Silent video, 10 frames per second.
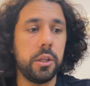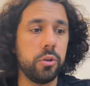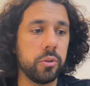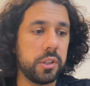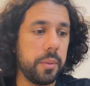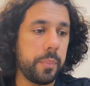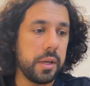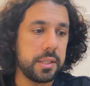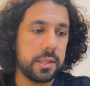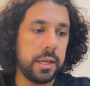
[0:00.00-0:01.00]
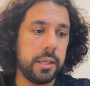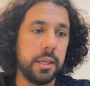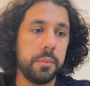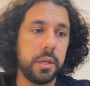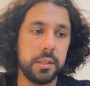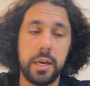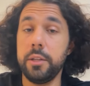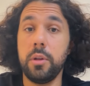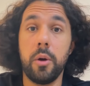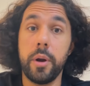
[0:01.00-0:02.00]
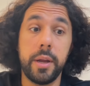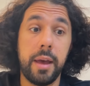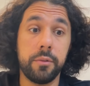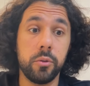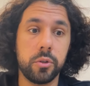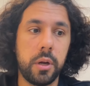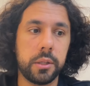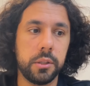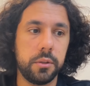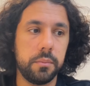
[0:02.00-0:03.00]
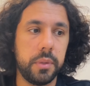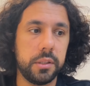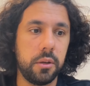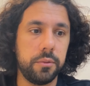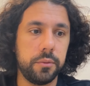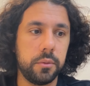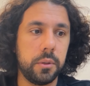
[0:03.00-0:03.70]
You don't see the plus sign here because I already have those connectors myself.